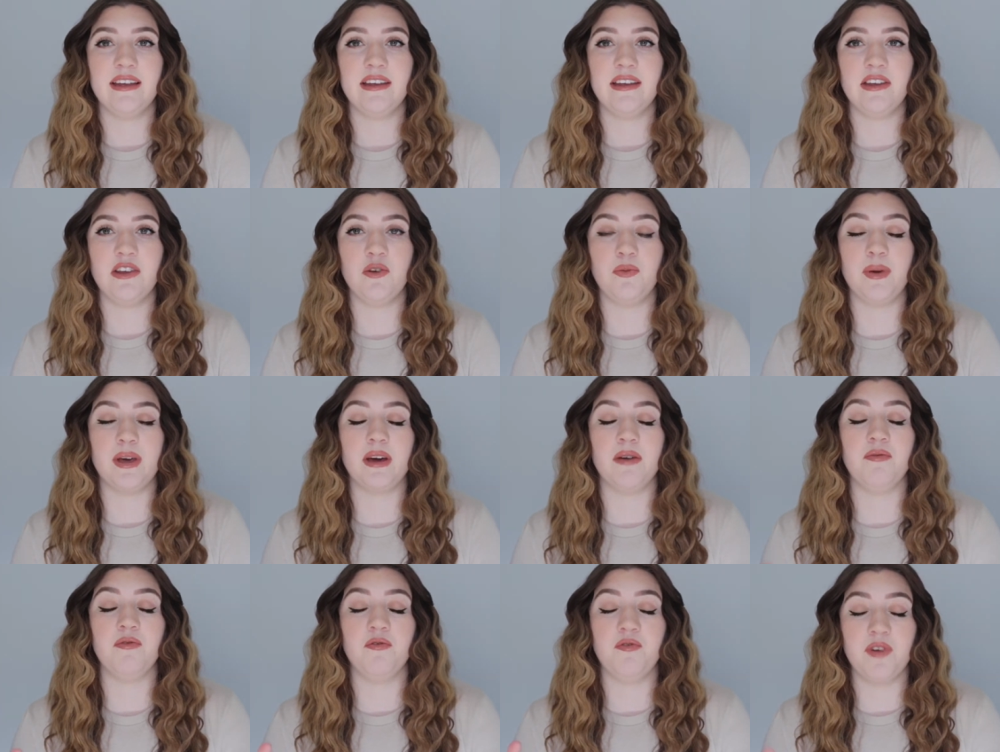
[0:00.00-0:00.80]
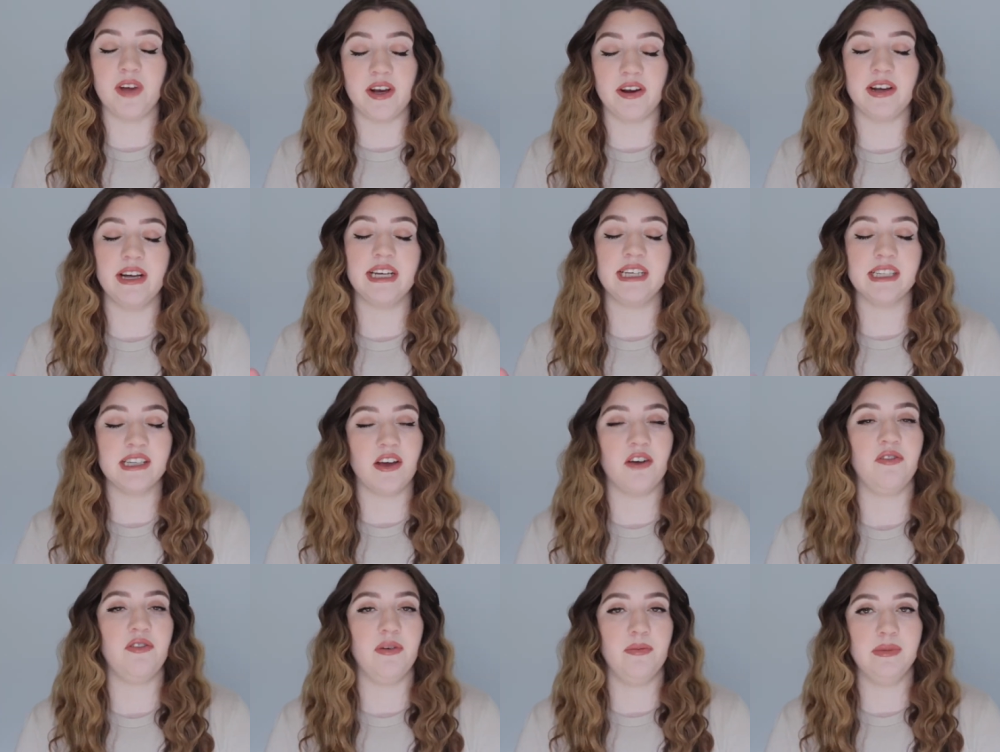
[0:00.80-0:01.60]
you become very
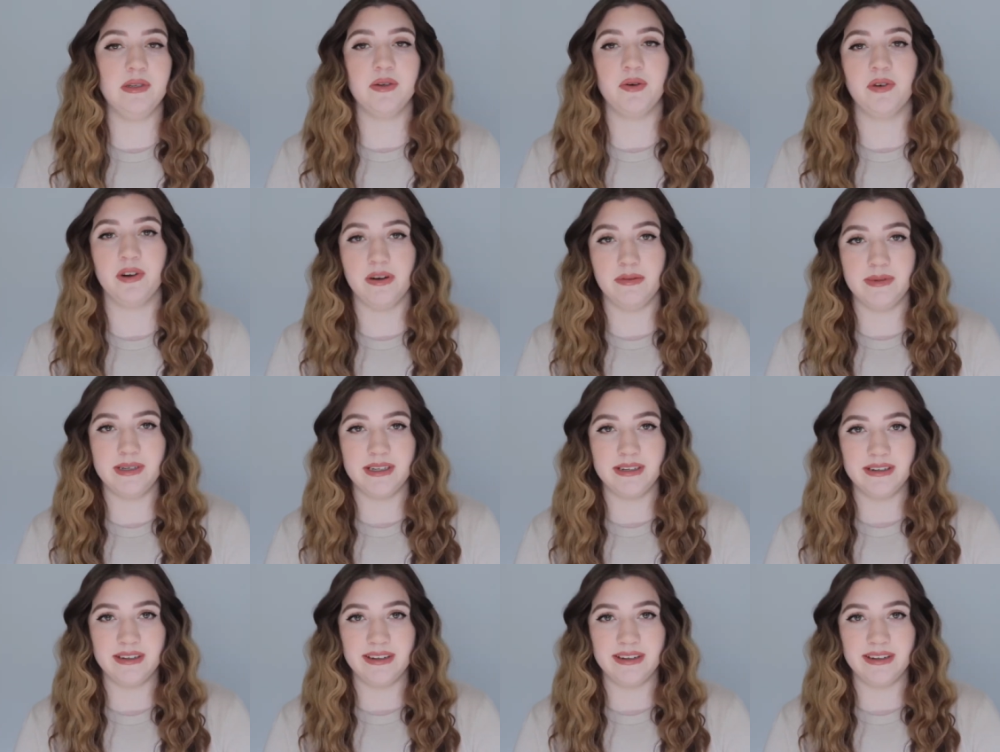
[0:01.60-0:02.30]
self-absorbed.